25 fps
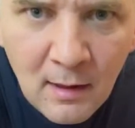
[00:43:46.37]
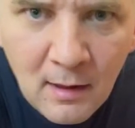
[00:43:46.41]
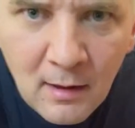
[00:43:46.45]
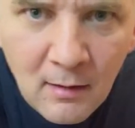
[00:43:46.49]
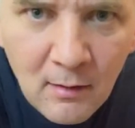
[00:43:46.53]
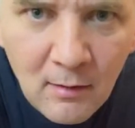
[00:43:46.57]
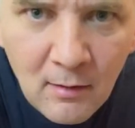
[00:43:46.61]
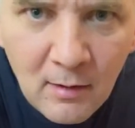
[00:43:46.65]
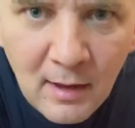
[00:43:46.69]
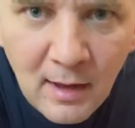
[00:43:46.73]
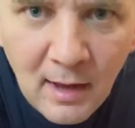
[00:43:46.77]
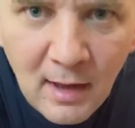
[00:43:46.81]

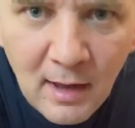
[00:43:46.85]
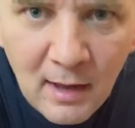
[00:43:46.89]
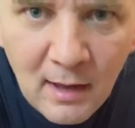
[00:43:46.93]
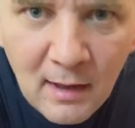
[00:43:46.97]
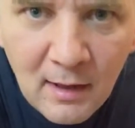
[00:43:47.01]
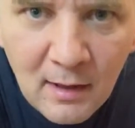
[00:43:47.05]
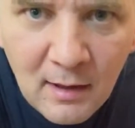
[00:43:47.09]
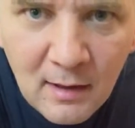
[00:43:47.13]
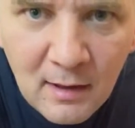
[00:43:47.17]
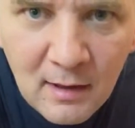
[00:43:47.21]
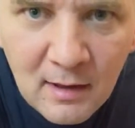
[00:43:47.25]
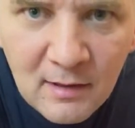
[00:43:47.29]
okay,
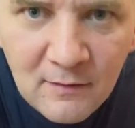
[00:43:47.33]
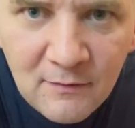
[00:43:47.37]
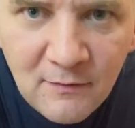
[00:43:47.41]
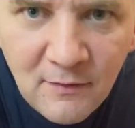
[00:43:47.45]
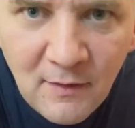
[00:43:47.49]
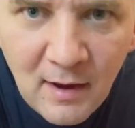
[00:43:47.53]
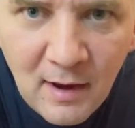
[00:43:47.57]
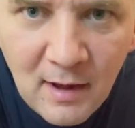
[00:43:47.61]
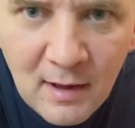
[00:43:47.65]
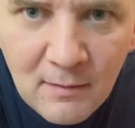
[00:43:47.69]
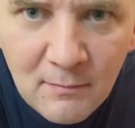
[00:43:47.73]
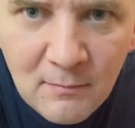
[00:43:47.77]
if
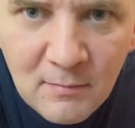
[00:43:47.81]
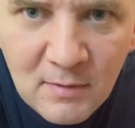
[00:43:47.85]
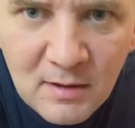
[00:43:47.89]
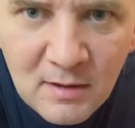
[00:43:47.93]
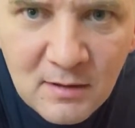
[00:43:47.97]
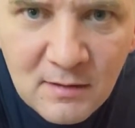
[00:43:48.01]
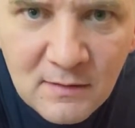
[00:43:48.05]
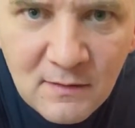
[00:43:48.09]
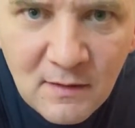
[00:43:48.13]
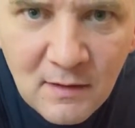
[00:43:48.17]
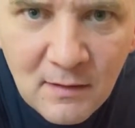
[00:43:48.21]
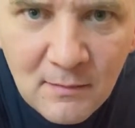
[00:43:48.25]
I
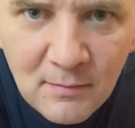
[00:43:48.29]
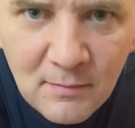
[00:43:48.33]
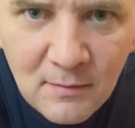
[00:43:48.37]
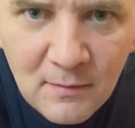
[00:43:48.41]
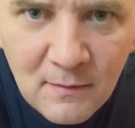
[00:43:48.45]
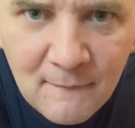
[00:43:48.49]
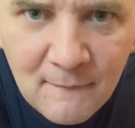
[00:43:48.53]
mess up.